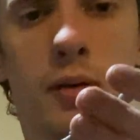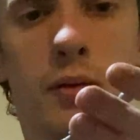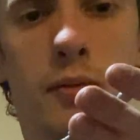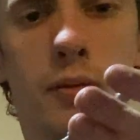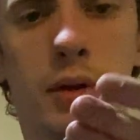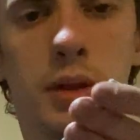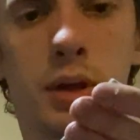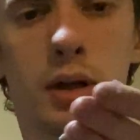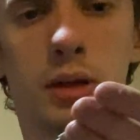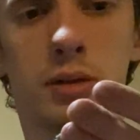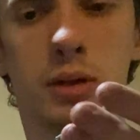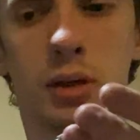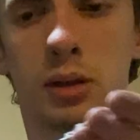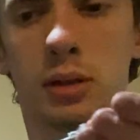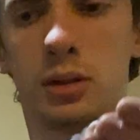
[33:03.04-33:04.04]
what the
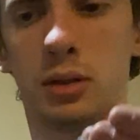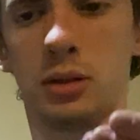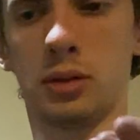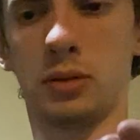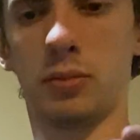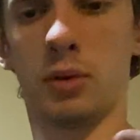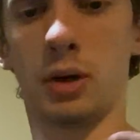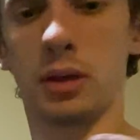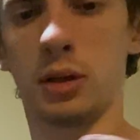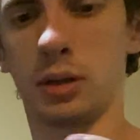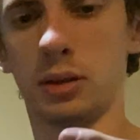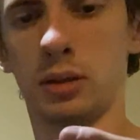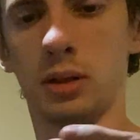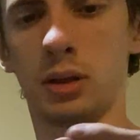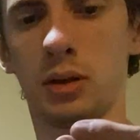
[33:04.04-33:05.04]
instructions want
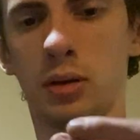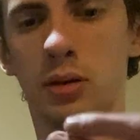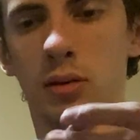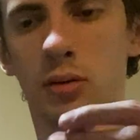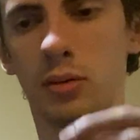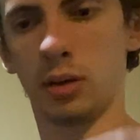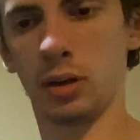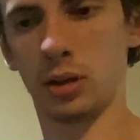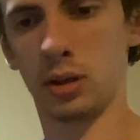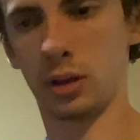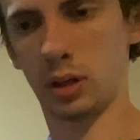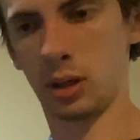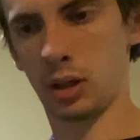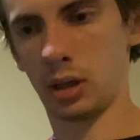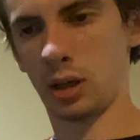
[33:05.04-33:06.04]
us to do.
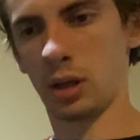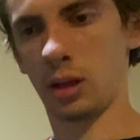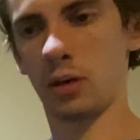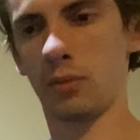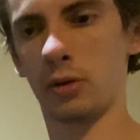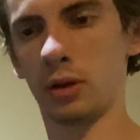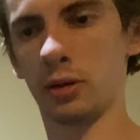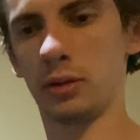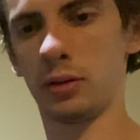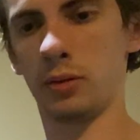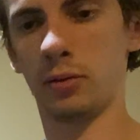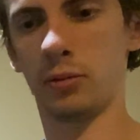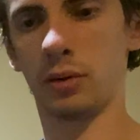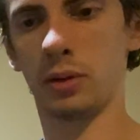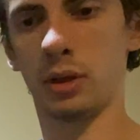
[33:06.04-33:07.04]
And we'll do
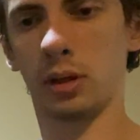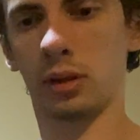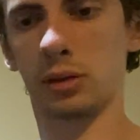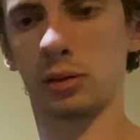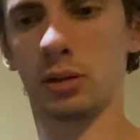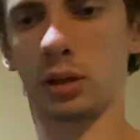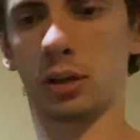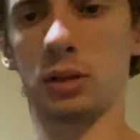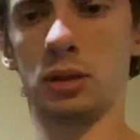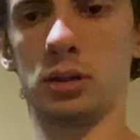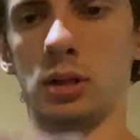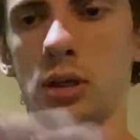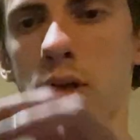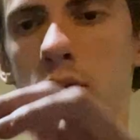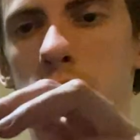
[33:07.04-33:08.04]
what the instructions
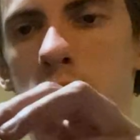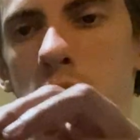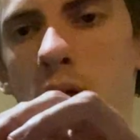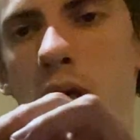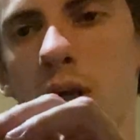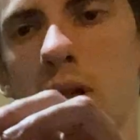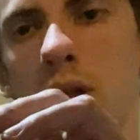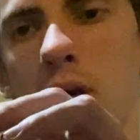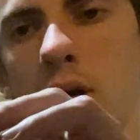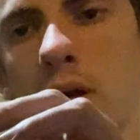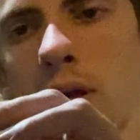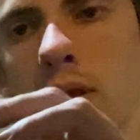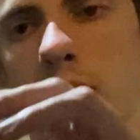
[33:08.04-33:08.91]
tell us. Now, I